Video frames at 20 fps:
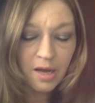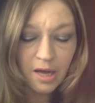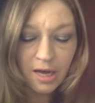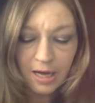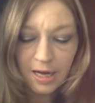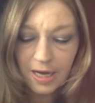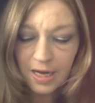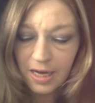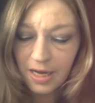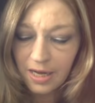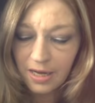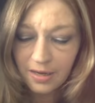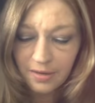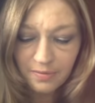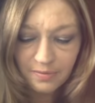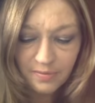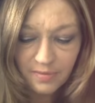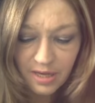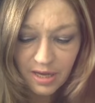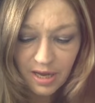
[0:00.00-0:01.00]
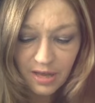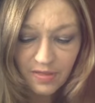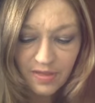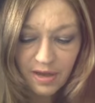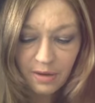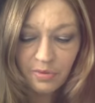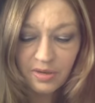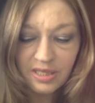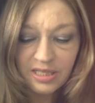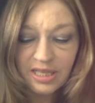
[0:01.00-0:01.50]
Uh, and
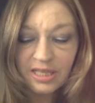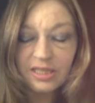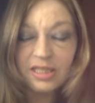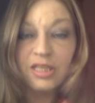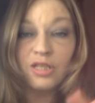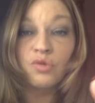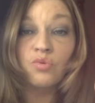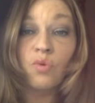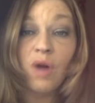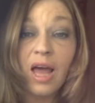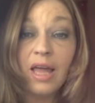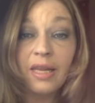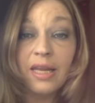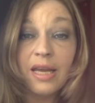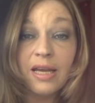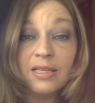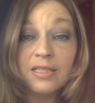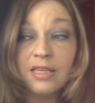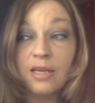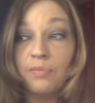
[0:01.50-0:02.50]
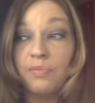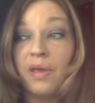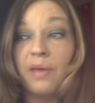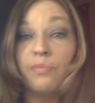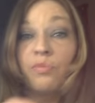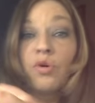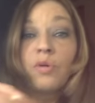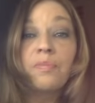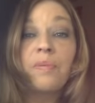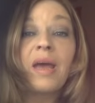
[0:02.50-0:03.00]
they would get these relics, and
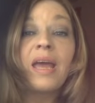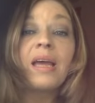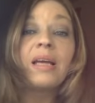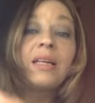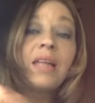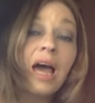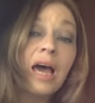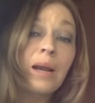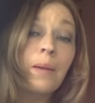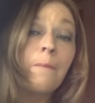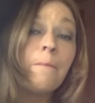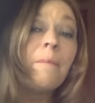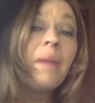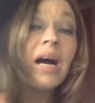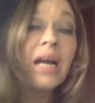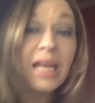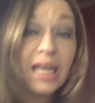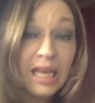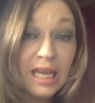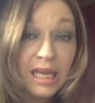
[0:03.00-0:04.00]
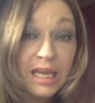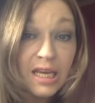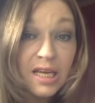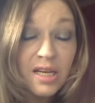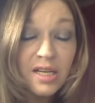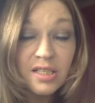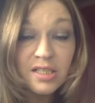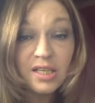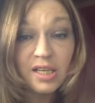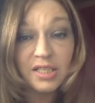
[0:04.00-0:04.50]
people would pay a lot of money
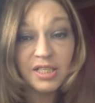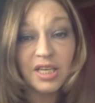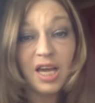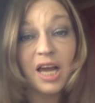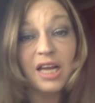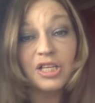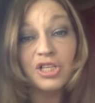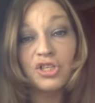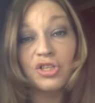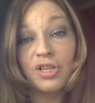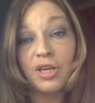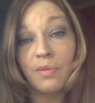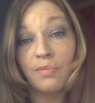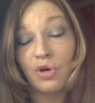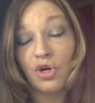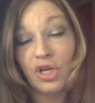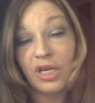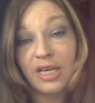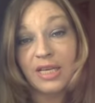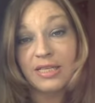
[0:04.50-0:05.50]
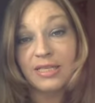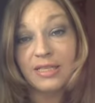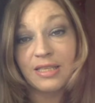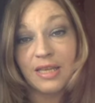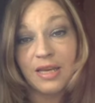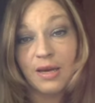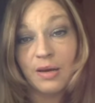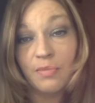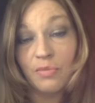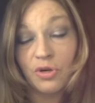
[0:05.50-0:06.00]
to touch them or kiss
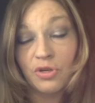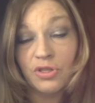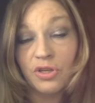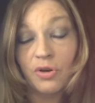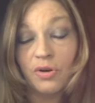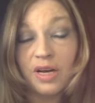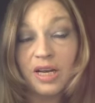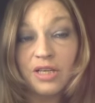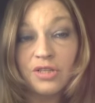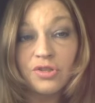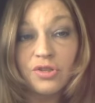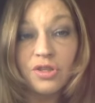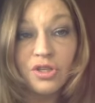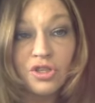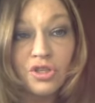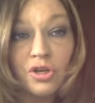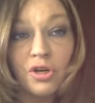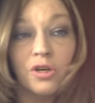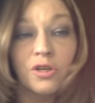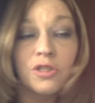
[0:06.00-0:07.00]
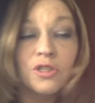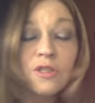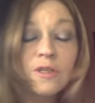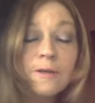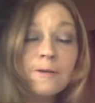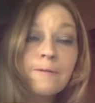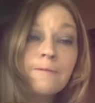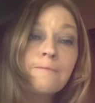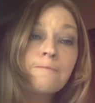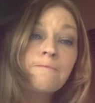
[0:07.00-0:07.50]
them or donate to the church.
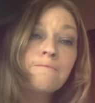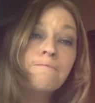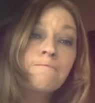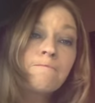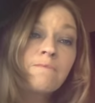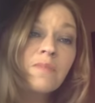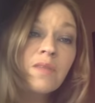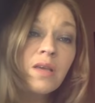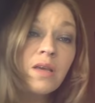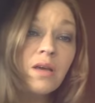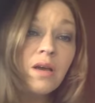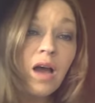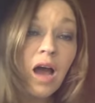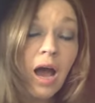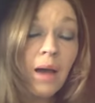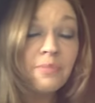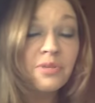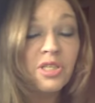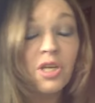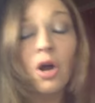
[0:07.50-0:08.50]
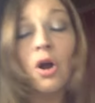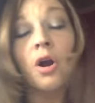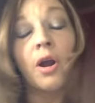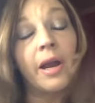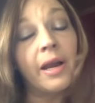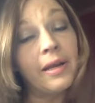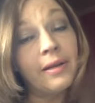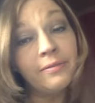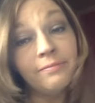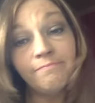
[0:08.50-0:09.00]
I'm
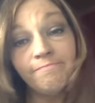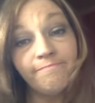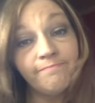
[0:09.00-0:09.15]
sorry.